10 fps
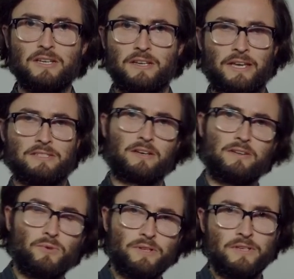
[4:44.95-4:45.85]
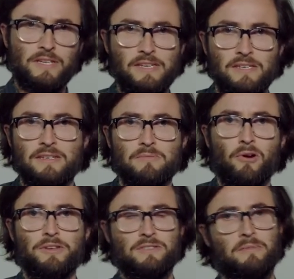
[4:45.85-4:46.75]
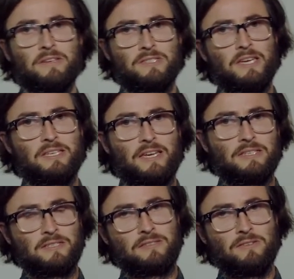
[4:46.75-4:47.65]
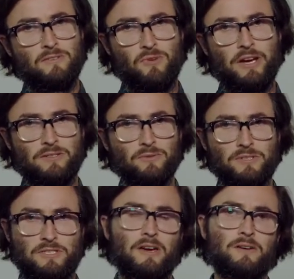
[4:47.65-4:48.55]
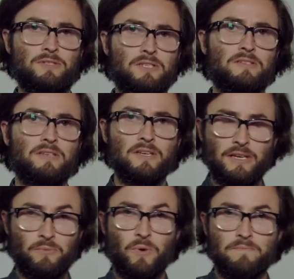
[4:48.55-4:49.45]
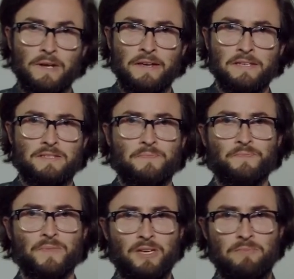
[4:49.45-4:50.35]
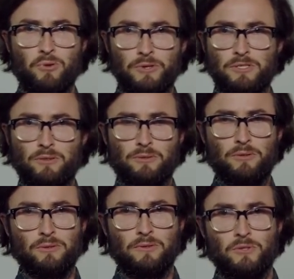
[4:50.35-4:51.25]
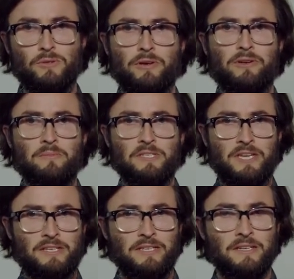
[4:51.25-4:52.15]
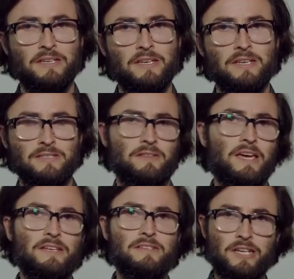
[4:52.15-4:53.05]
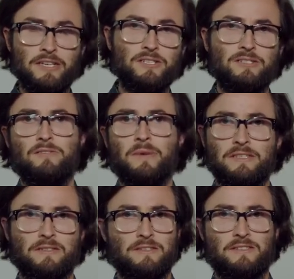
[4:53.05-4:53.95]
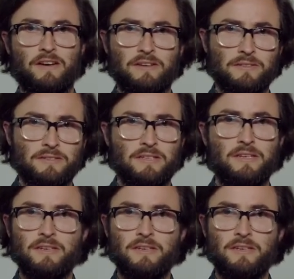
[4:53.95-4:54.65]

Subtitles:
And that's kind of one of the key points about CSS, is that you write all the styles in one place and point all of your documents at it, so that any changes you make to the styles